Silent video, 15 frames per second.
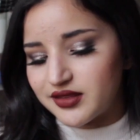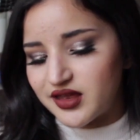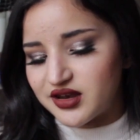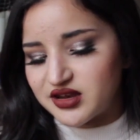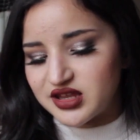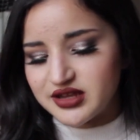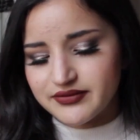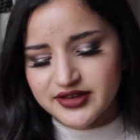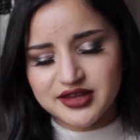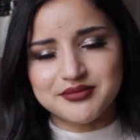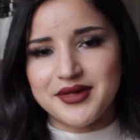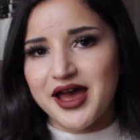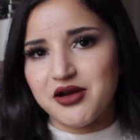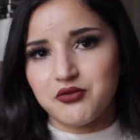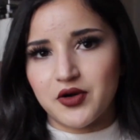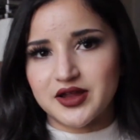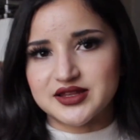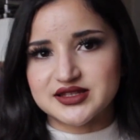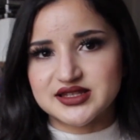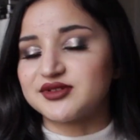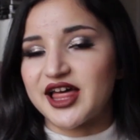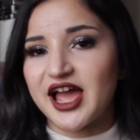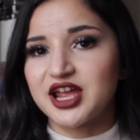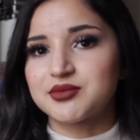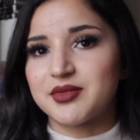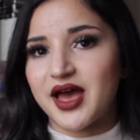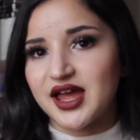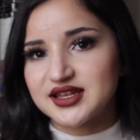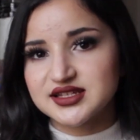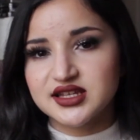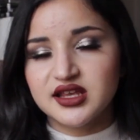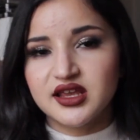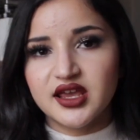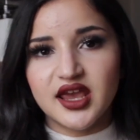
And then even the matte ones, black matte,